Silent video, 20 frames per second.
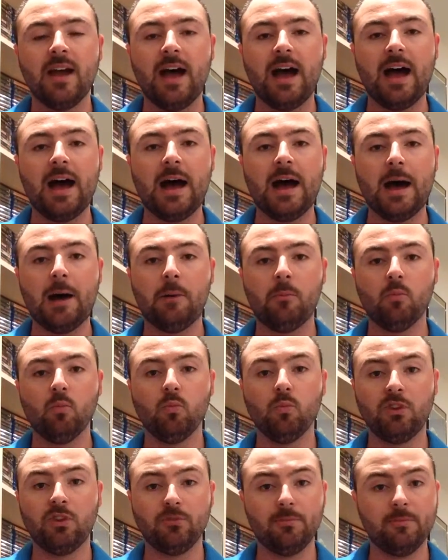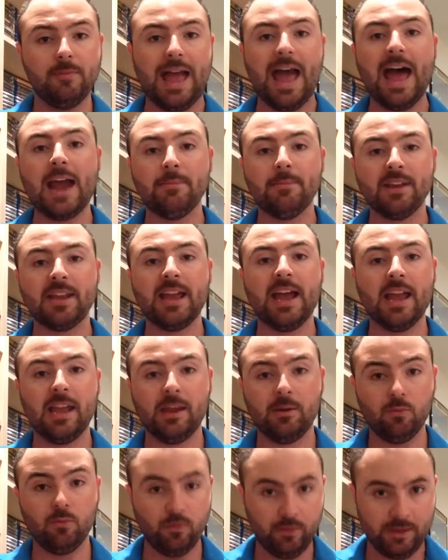Adam
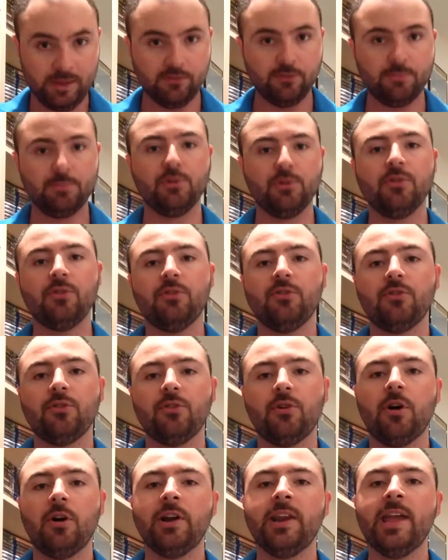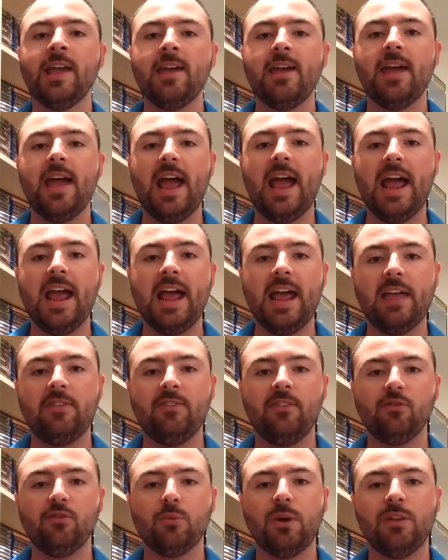McKay is a producer on, and
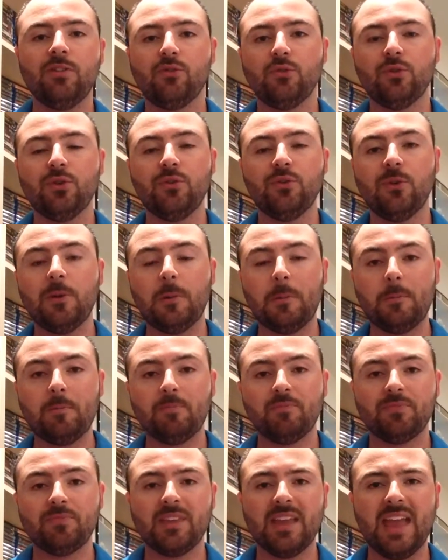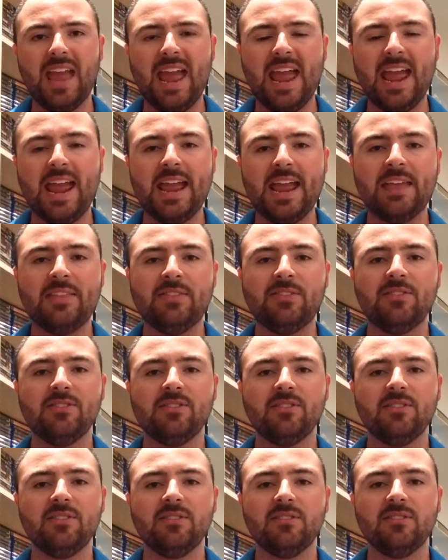this one sort of,
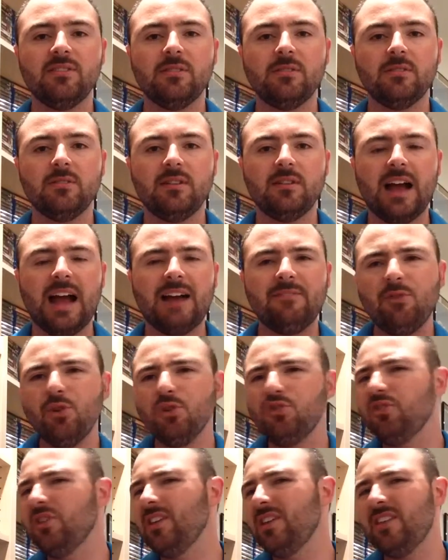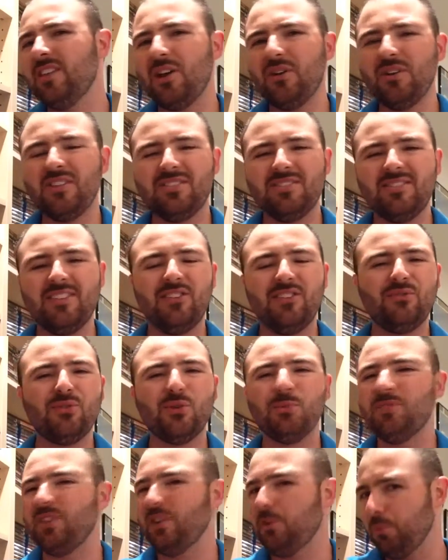and unfortunately though, this
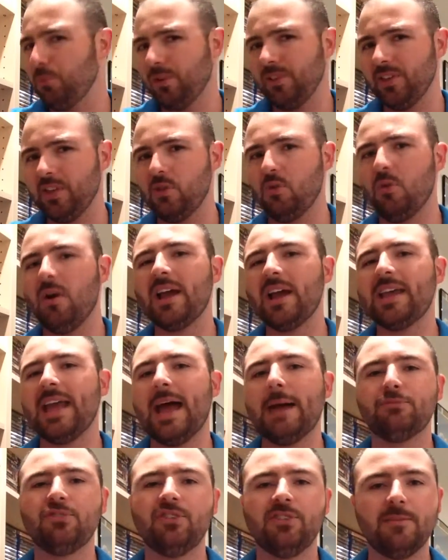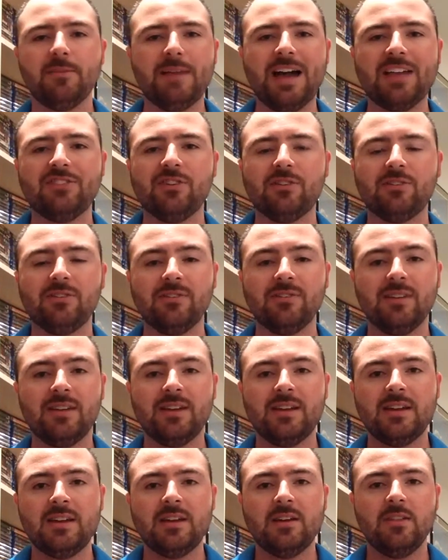film didn't really quite capture the magic
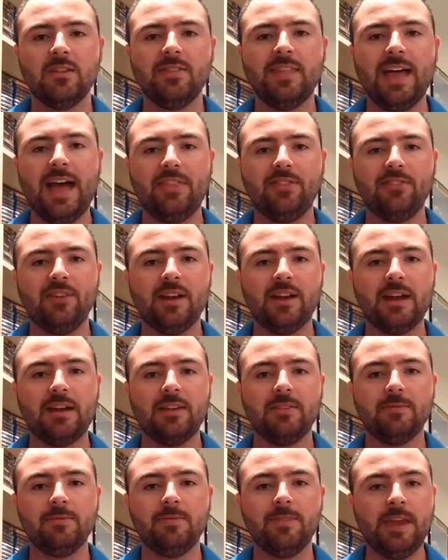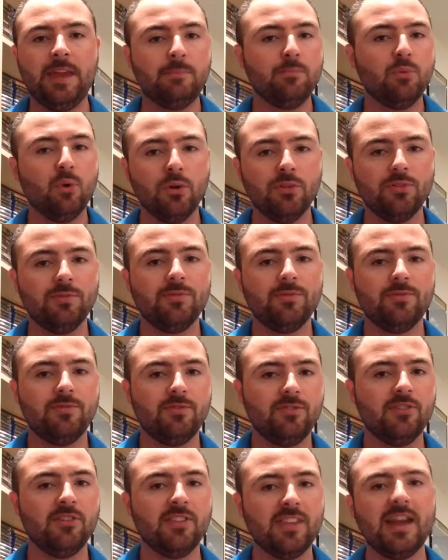that they brought
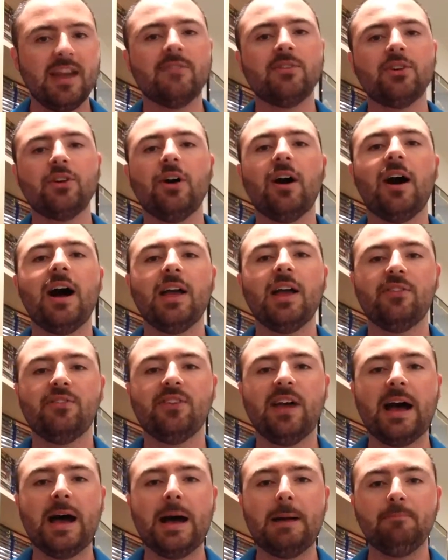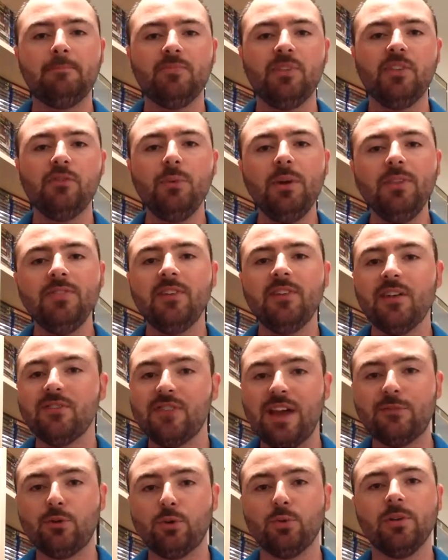to The Other Guys. This one does
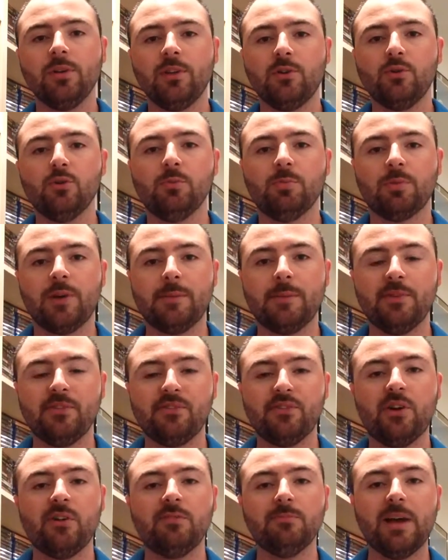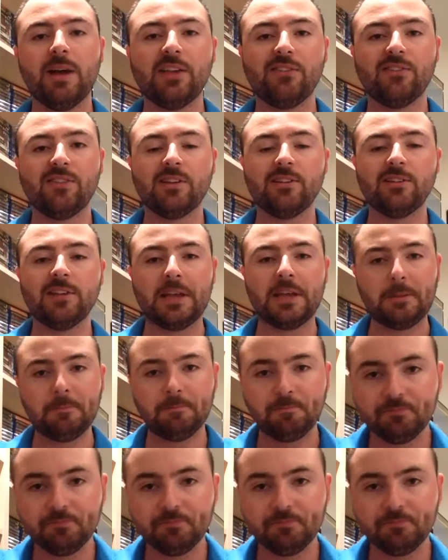have a really cool premise of basically